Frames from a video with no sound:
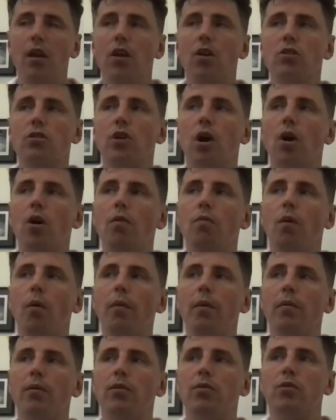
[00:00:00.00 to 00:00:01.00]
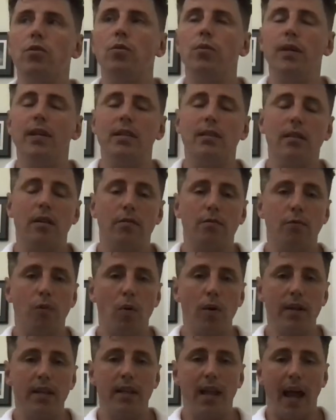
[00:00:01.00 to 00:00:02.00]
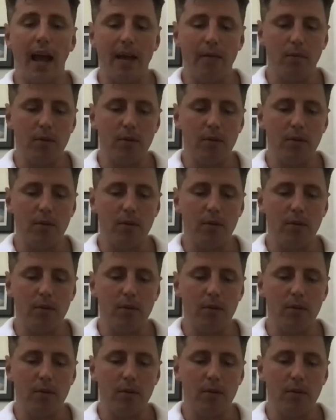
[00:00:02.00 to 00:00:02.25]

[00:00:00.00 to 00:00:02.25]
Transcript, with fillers: So what we want to do is avoid that.